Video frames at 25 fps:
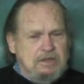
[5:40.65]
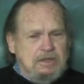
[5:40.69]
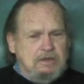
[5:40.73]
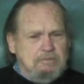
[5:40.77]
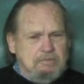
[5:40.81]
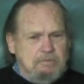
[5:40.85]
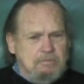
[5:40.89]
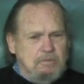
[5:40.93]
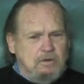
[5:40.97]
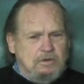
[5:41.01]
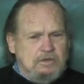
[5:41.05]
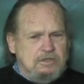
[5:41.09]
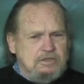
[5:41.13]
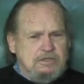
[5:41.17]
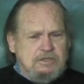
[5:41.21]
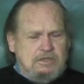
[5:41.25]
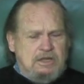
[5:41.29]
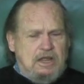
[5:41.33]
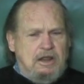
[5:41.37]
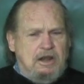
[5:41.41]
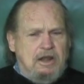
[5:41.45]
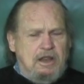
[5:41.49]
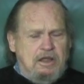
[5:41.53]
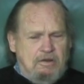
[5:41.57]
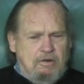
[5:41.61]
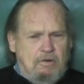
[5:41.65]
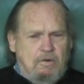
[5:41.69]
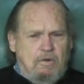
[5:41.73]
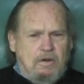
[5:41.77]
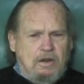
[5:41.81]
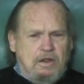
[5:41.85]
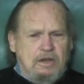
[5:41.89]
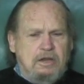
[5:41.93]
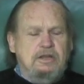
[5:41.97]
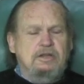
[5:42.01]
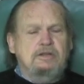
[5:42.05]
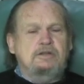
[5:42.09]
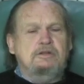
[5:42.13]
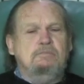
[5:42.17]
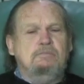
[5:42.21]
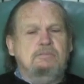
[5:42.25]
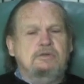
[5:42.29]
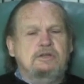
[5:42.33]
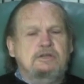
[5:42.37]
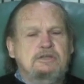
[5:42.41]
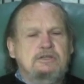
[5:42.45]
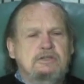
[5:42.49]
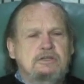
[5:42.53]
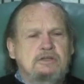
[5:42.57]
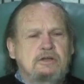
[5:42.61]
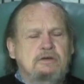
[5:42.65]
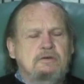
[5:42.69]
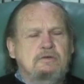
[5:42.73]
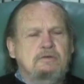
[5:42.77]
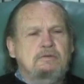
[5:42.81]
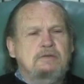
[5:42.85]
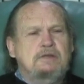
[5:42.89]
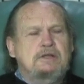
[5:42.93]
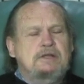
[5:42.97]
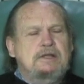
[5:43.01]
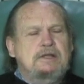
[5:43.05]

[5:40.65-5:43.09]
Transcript: that won't sound like organism. So